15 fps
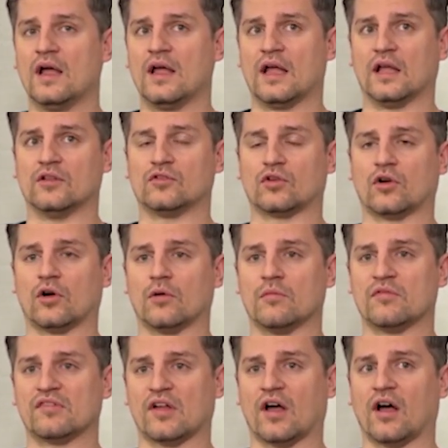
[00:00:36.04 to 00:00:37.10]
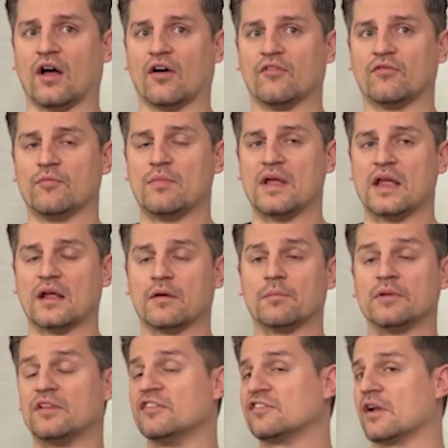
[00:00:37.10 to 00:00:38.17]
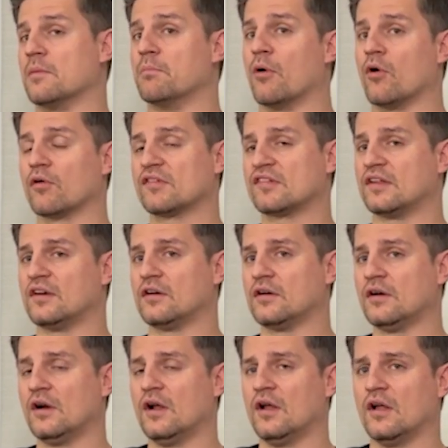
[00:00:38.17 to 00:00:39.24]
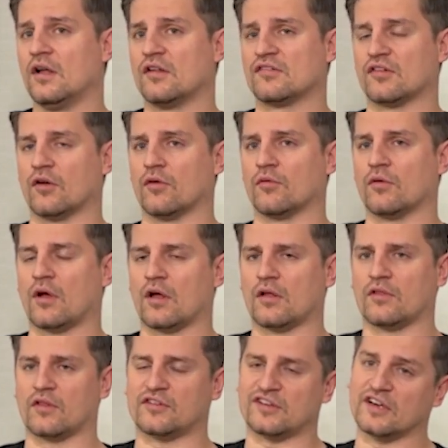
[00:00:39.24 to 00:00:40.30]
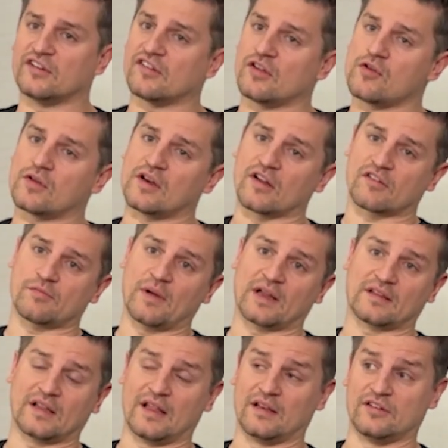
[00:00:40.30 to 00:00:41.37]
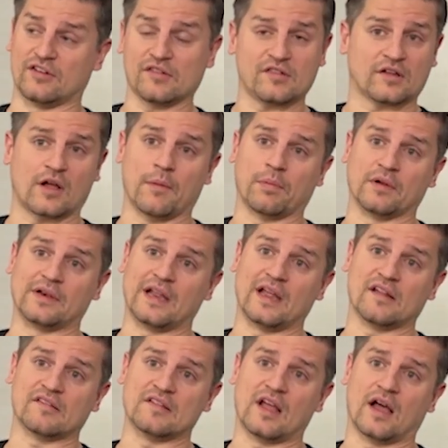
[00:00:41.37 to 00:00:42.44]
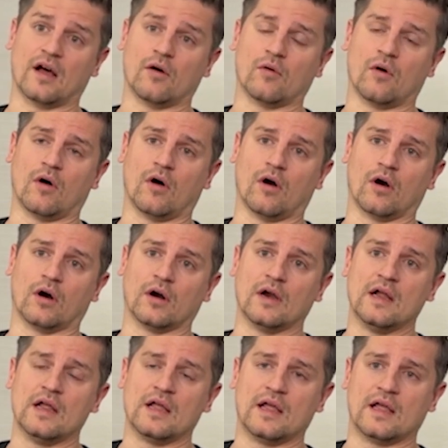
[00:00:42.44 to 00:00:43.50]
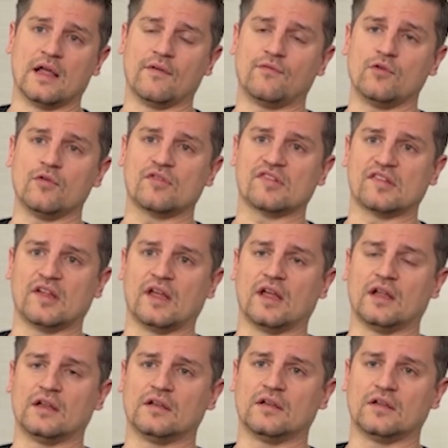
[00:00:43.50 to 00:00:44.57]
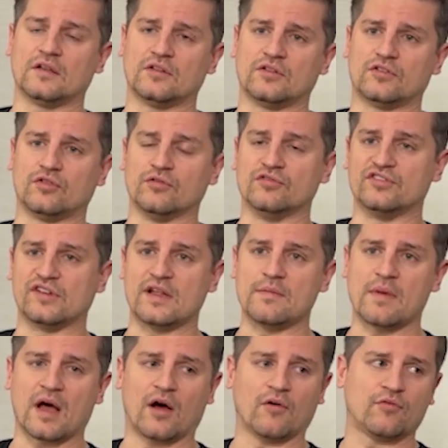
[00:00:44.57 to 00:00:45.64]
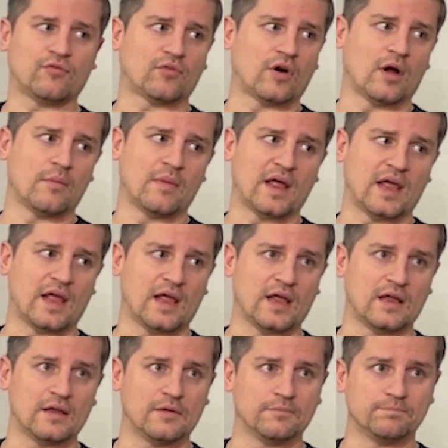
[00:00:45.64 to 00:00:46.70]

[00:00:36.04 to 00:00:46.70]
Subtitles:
in terms of being potentially a bulk sender. So the changes that you can expect in just a couple of days now are if you send to Gmail from a